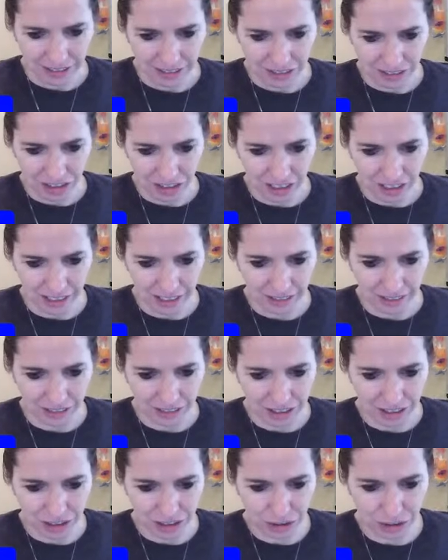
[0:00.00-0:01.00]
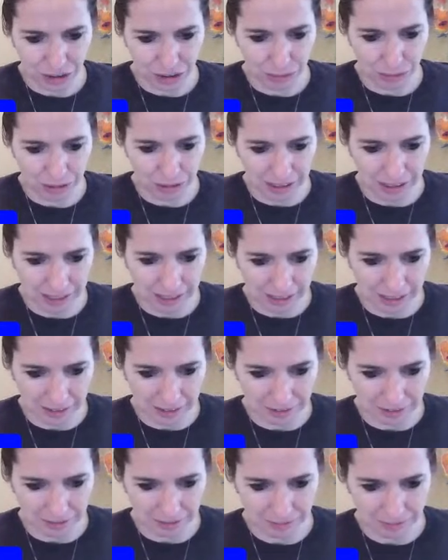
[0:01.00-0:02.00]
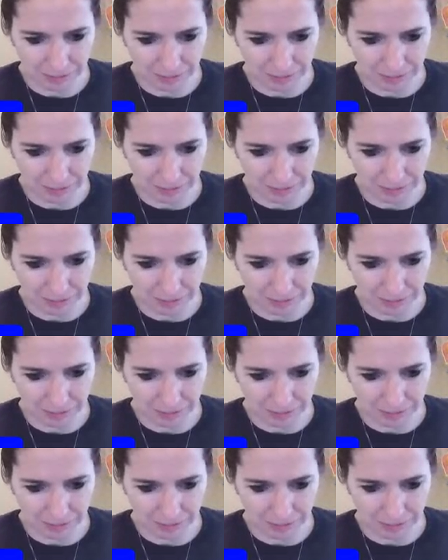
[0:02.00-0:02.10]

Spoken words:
Check out our stream right now.